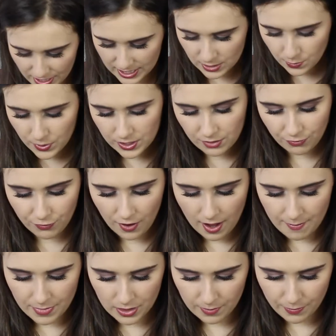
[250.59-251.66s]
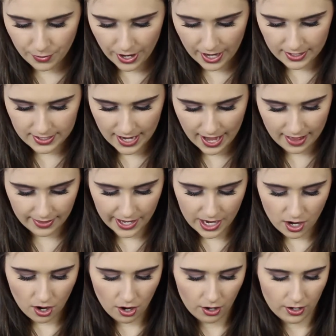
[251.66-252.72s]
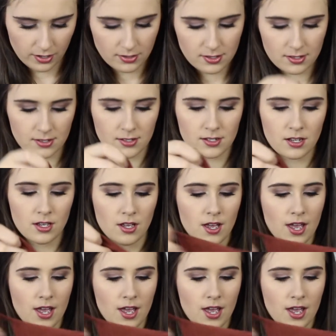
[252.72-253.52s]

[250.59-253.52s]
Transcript: This was from the brand LA Hearts,